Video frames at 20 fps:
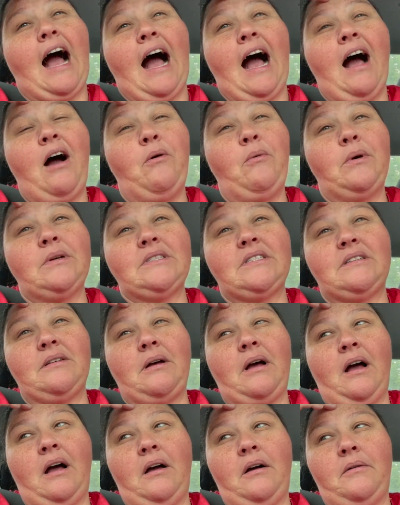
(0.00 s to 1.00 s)
I was
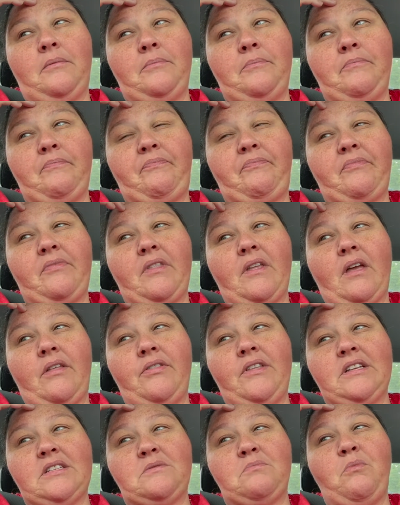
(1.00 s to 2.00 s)

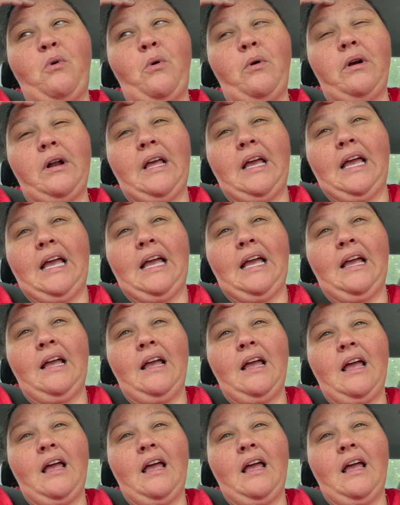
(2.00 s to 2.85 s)
this morning,